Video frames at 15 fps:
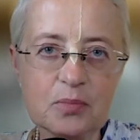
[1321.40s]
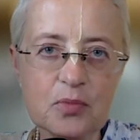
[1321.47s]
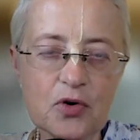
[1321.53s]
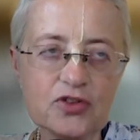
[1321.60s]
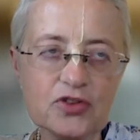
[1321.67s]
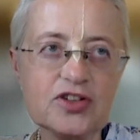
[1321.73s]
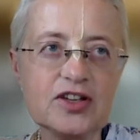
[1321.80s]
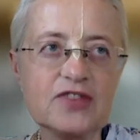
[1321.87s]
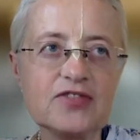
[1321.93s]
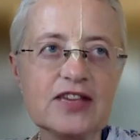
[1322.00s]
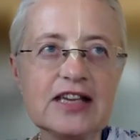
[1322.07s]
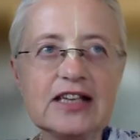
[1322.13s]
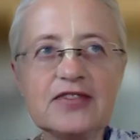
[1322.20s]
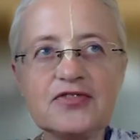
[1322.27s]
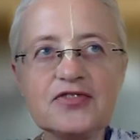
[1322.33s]
motive,
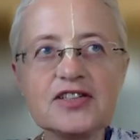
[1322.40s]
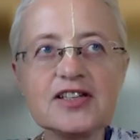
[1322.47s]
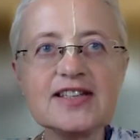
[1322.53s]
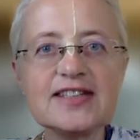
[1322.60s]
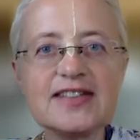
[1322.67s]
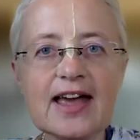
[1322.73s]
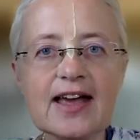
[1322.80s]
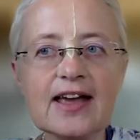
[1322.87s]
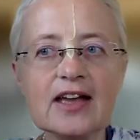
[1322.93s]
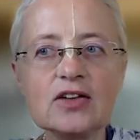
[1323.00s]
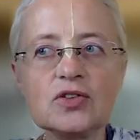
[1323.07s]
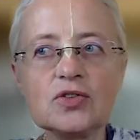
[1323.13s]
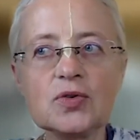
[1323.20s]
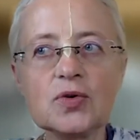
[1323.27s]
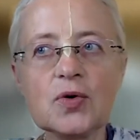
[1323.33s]
in the first
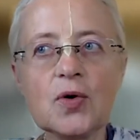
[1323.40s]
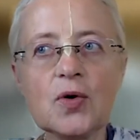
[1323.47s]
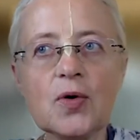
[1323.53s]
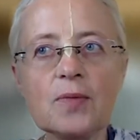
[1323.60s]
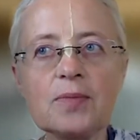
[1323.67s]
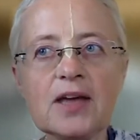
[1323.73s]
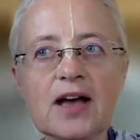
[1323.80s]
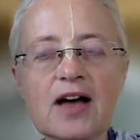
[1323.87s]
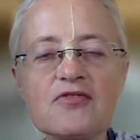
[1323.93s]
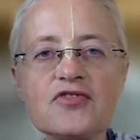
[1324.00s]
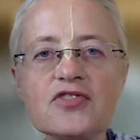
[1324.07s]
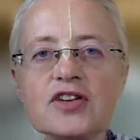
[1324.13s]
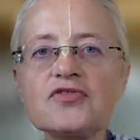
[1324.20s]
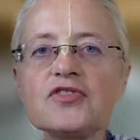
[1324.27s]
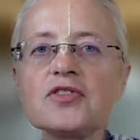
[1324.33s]
second to become
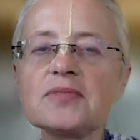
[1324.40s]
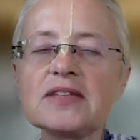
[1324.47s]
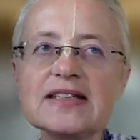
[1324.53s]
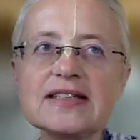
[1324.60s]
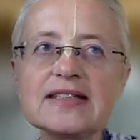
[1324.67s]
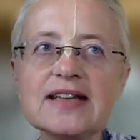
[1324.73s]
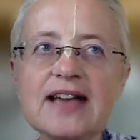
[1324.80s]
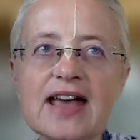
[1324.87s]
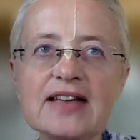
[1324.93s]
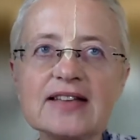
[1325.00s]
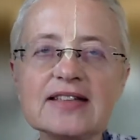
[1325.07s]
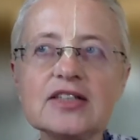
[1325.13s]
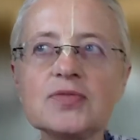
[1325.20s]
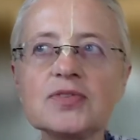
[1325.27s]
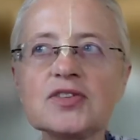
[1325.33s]
free from
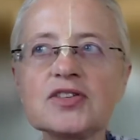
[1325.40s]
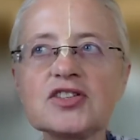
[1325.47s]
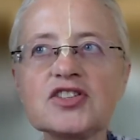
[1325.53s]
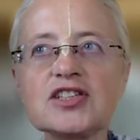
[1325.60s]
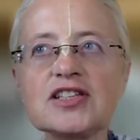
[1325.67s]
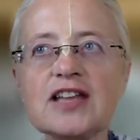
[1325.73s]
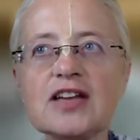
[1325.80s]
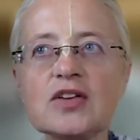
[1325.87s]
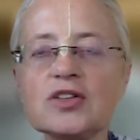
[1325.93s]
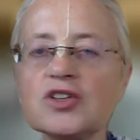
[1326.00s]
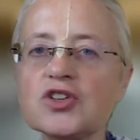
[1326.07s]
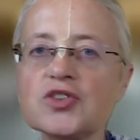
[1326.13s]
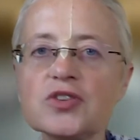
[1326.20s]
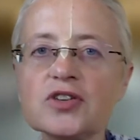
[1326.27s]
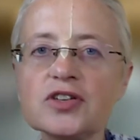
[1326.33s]
distress, it was just like on the
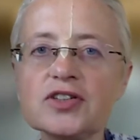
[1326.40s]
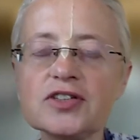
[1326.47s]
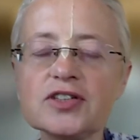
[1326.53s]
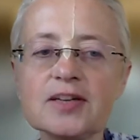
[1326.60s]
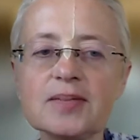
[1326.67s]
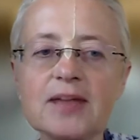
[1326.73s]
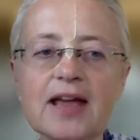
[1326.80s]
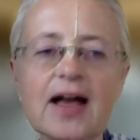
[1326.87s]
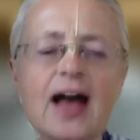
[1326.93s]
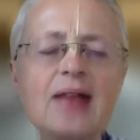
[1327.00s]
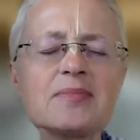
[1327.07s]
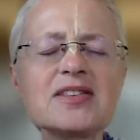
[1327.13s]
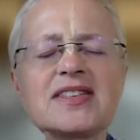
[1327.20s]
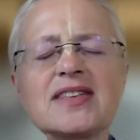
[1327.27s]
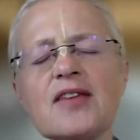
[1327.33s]
short term, like
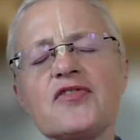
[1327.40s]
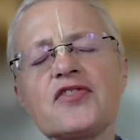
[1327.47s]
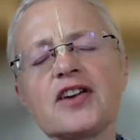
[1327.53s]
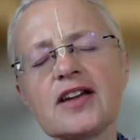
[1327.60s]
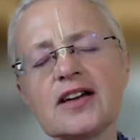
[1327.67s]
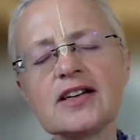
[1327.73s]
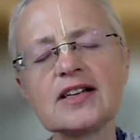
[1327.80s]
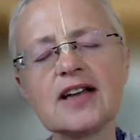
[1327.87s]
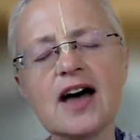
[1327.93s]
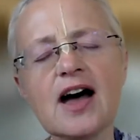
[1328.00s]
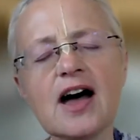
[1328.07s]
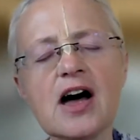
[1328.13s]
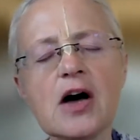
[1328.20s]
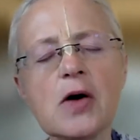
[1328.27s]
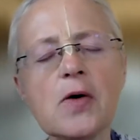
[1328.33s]
I'm suffering
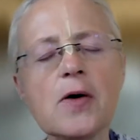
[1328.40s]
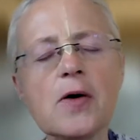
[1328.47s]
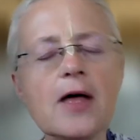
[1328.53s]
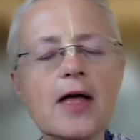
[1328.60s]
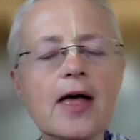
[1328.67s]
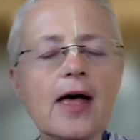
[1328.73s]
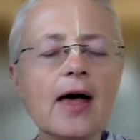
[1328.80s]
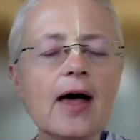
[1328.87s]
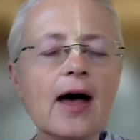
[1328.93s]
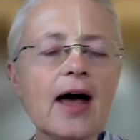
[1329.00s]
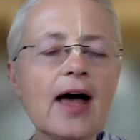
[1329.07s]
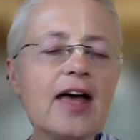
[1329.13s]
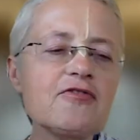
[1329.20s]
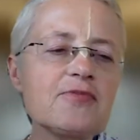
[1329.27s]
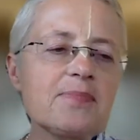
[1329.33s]
now, I
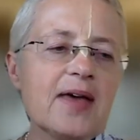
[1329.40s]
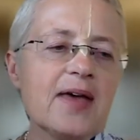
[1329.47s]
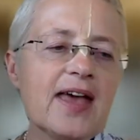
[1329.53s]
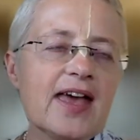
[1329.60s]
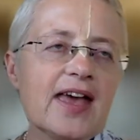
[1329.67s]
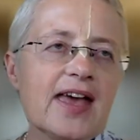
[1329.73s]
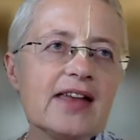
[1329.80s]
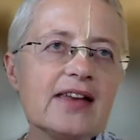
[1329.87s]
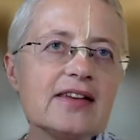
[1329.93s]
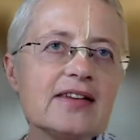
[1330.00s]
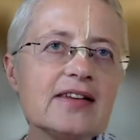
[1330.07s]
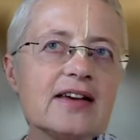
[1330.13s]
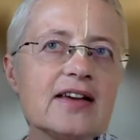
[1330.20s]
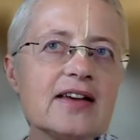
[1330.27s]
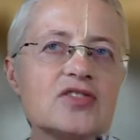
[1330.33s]
have
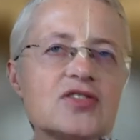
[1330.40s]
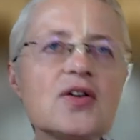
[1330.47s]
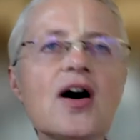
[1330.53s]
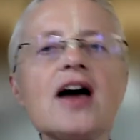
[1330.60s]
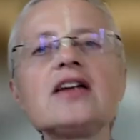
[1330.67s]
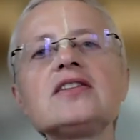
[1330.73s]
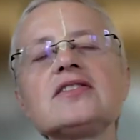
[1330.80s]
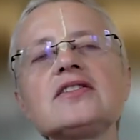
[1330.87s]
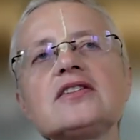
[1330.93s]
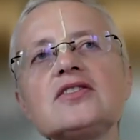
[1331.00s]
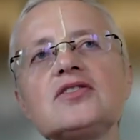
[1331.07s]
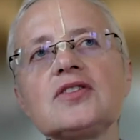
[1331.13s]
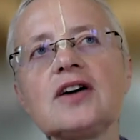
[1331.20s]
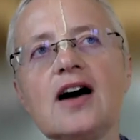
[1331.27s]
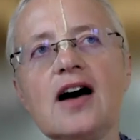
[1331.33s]
pain, so I
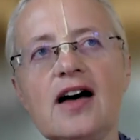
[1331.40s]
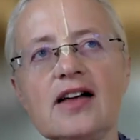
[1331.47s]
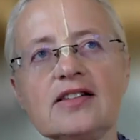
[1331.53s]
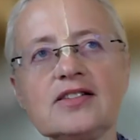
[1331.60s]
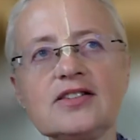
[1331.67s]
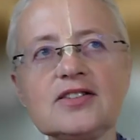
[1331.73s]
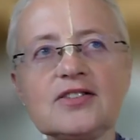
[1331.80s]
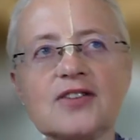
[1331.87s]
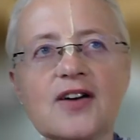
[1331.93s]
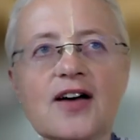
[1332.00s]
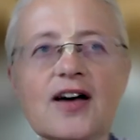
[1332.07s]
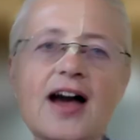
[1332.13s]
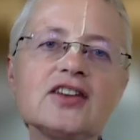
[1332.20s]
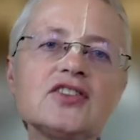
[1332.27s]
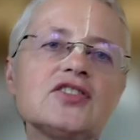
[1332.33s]
turn to God,
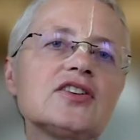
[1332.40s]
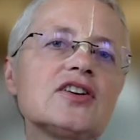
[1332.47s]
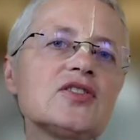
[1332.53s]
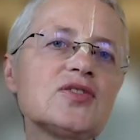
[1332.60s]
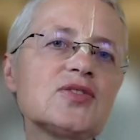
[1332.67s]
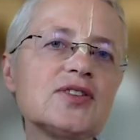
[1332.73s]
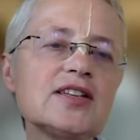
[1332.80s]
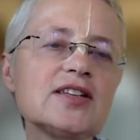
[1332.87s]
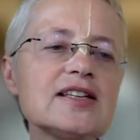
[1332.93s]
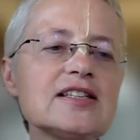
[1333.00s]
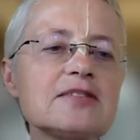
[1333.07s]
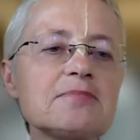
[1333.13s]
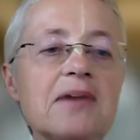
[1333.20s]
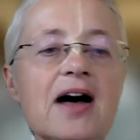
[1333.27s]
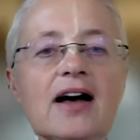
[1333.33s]
I turn to
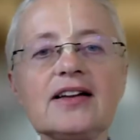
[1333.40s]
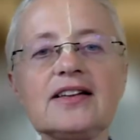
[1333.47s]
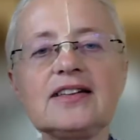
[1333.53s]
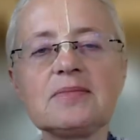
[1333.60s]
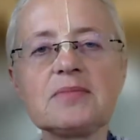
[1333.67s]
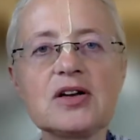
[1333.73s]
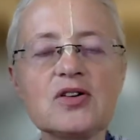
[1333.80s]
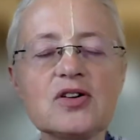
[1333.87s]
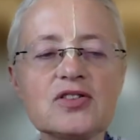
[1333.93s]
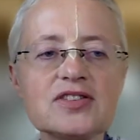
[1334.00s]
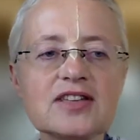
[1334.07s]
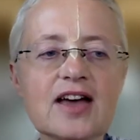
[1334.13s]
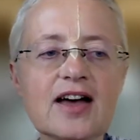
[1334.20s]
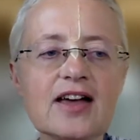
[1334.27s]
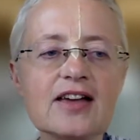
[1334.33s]
this bhakti
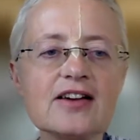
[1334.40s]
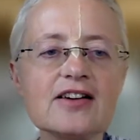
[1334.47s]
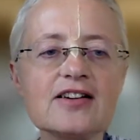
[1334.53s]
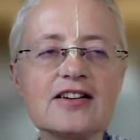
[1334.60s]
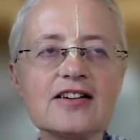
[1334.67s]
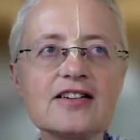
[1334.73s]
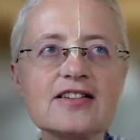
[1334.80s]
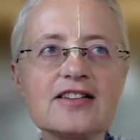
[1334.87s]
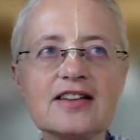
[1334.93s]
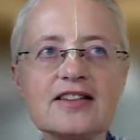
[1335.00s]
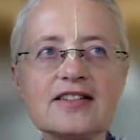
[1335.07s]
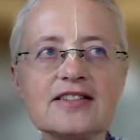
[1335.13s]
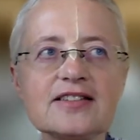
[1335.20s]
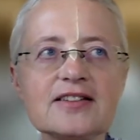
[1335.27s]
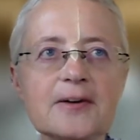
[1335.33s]
because I heard
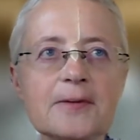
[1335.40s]
that,